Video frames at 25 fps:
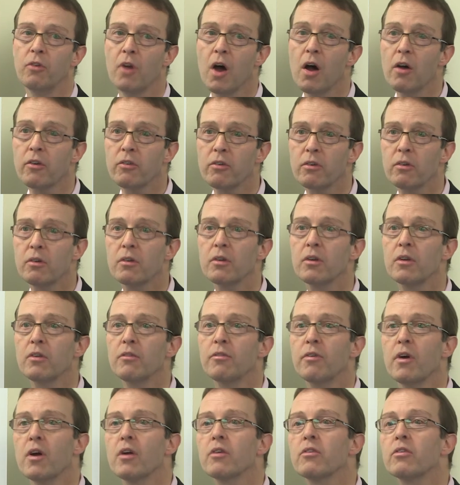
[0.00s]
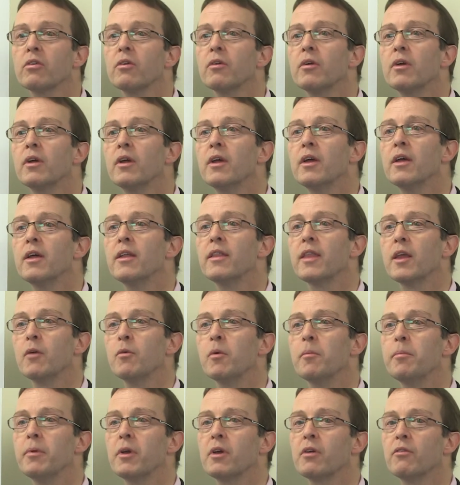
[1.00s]
not convert, they
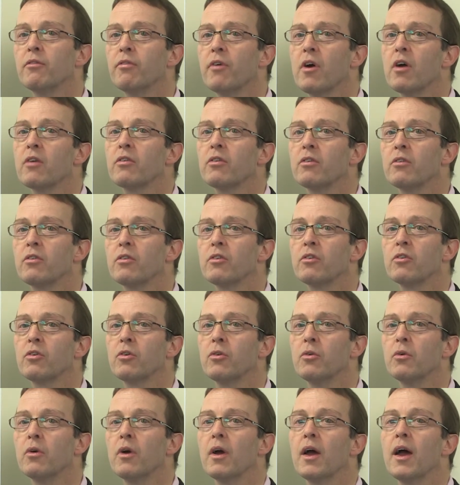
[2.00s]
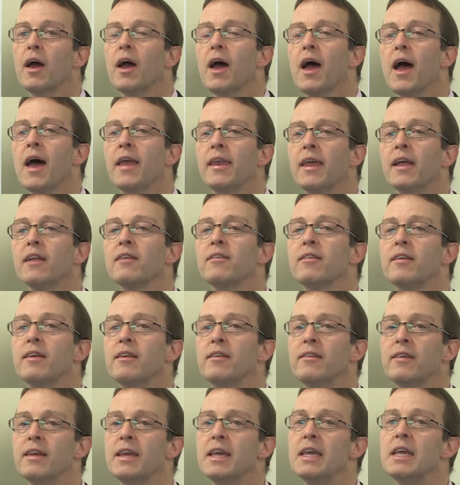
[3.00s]
will be converted to an
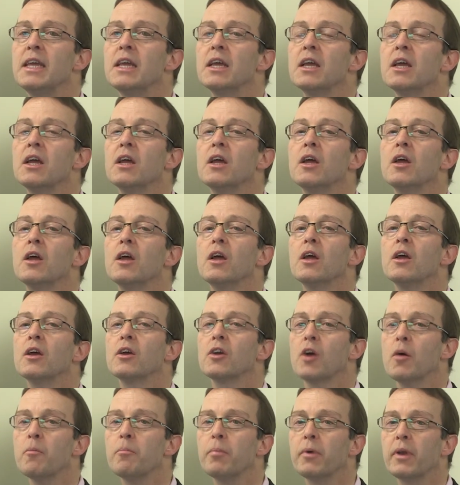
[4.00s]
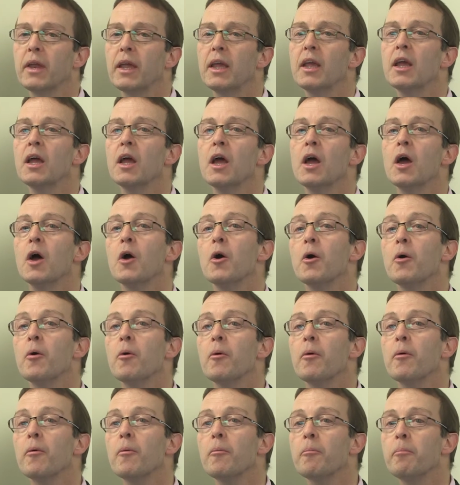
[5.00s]
LTD company
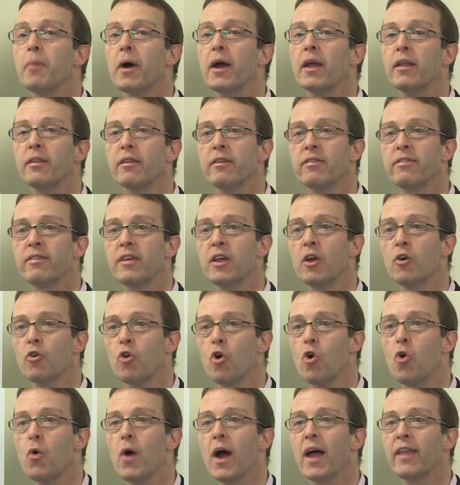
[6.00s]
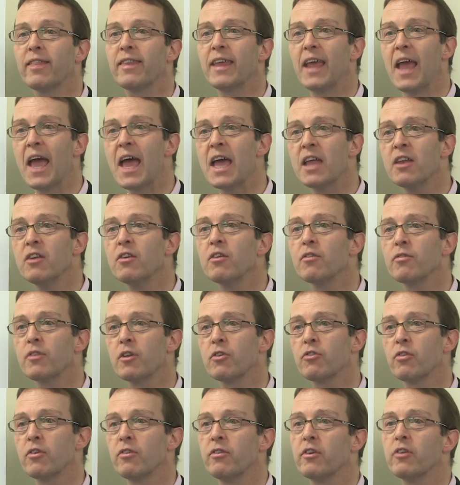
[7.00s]
by the C.R.O. at the end of the
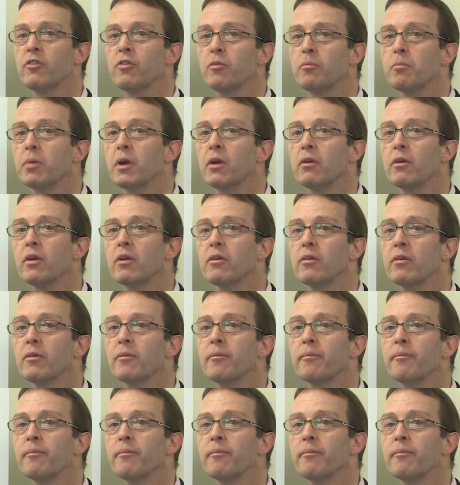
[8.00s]
transition period.